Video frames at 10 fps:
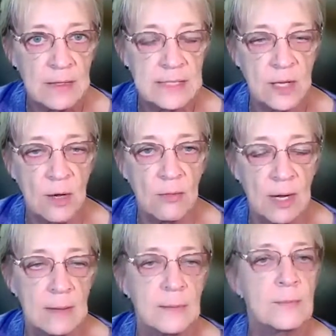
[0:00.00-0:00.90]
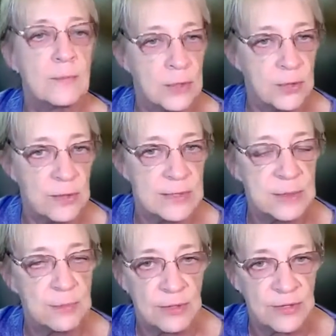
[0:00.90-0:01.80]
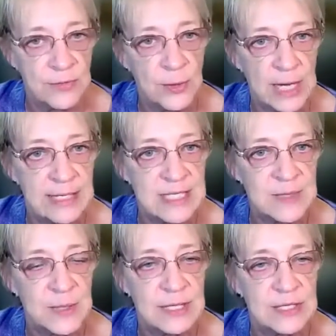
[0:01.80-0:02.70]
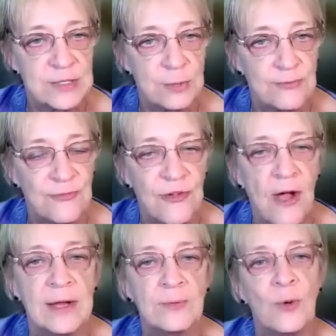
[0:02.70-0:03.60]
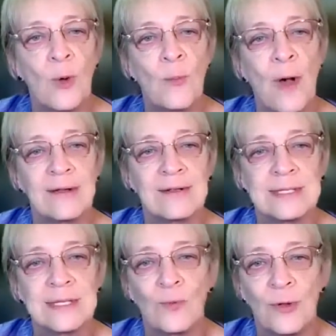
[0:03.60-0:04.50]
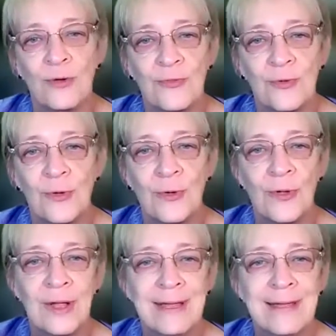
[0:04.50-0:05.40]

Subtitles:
So kudos to both of you ladies, because you're fine role models and wonderful